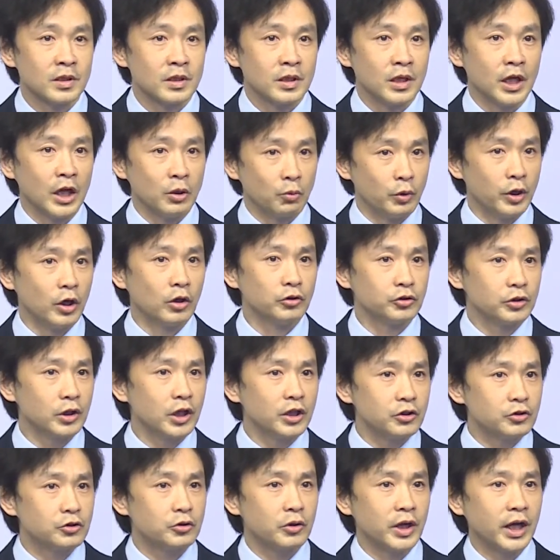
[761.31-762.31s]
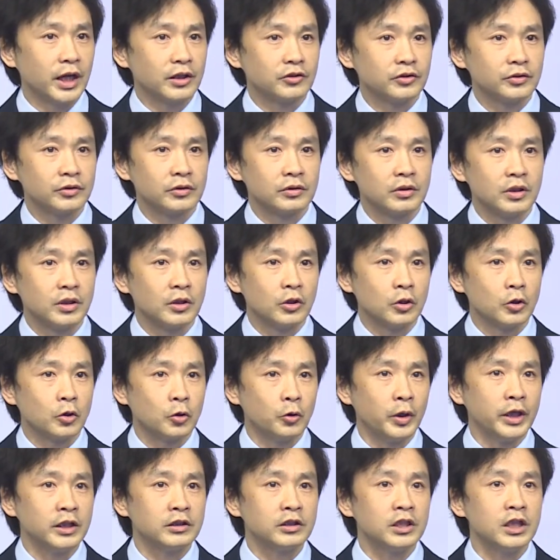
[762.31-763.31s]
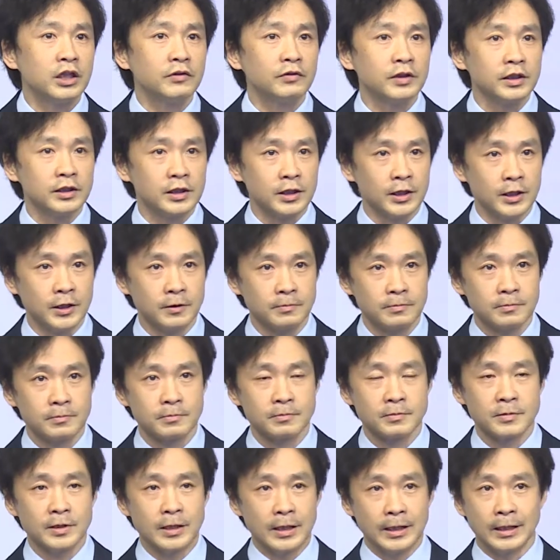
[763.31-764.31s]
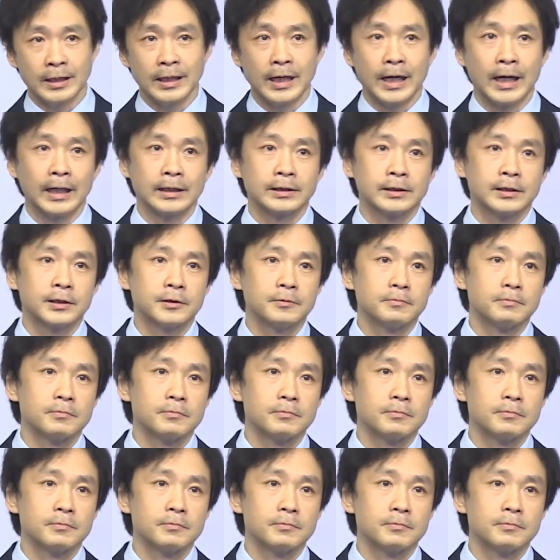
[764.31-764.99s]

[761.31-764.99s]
And we also address creativity a lot.